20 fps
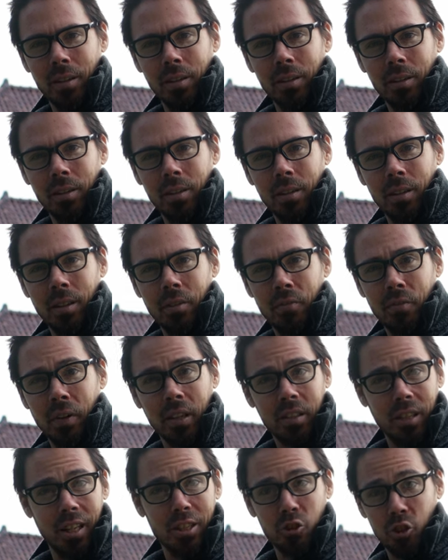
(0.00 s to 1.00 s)
In
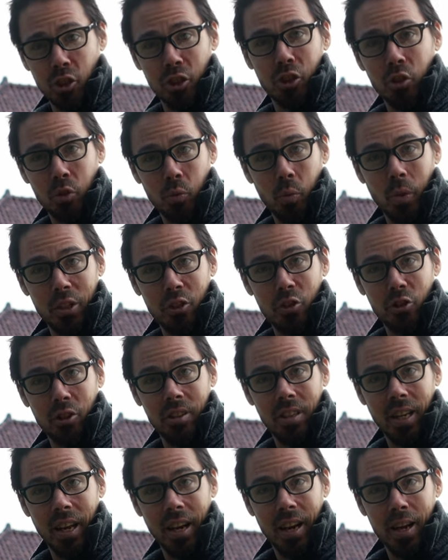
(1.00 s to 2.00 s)
fact, let's just switch
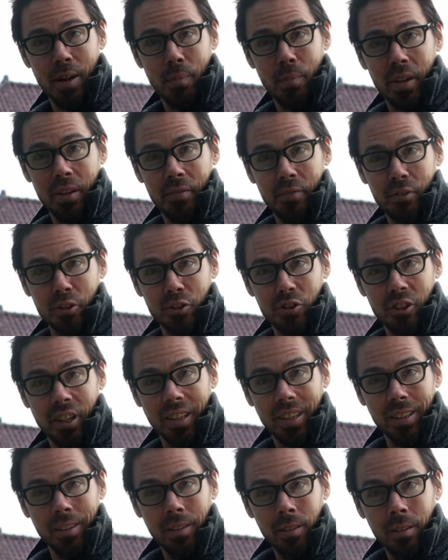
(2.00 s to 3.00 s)
to 1080p for a
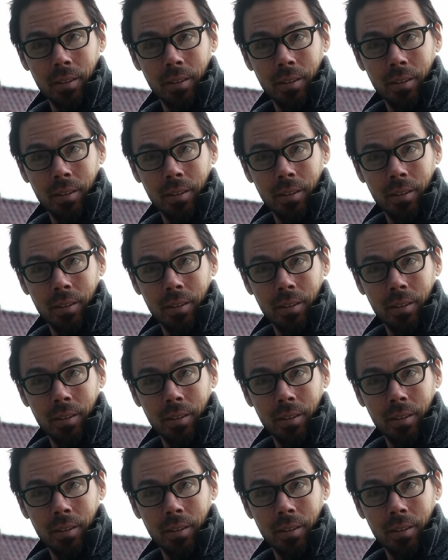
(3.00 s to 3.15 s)
second.